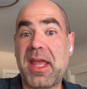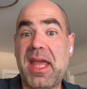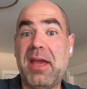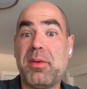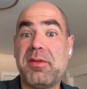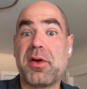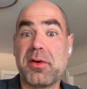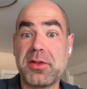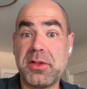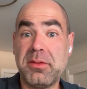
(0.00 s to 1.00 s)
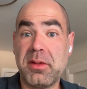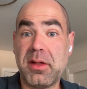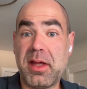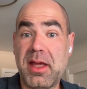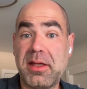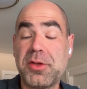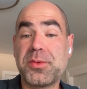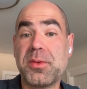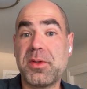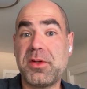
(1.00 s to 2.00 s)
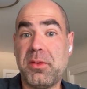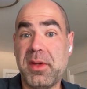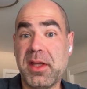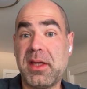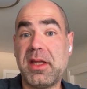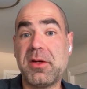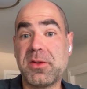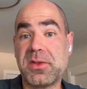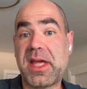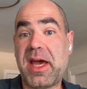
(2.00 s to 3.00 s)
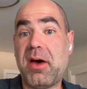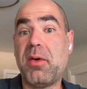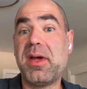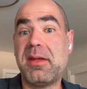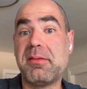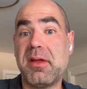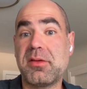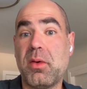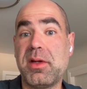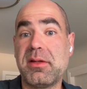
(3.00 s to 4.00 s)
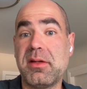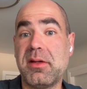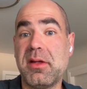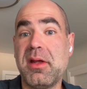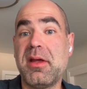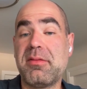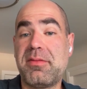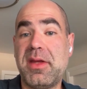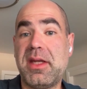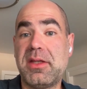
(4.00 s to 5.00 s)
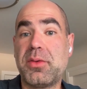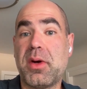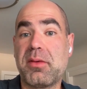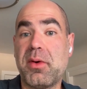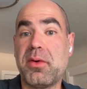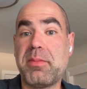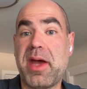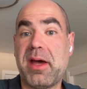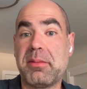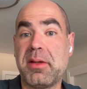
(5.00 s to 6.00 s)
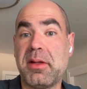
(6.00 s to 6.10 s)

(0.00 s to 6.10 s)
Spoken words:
Hey, we've heard you and here's what we're doing and here's how it is going to fit into our roadmap.